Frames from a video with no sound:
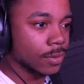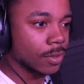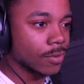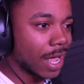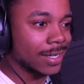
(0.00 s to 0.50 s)

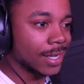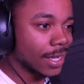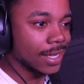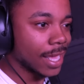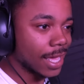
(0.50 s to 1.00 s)
No. You're not
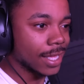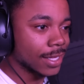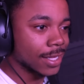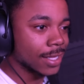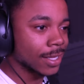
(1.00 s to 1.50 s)
done yet?
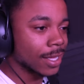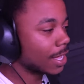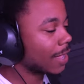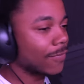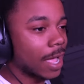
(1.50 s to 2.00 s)

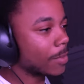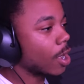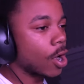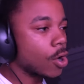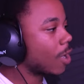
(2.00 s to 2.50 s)
I forgot
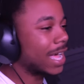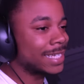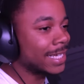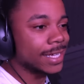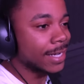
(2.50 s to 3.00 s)
my whole
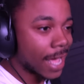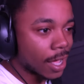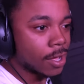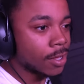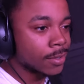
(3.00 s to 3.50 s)
idea
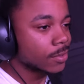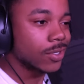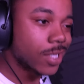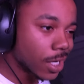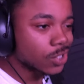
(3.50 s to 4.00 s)
now.
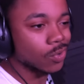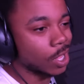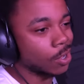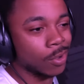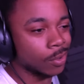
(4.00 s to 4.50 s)
You took too
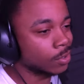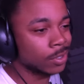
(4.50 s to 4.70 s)
long.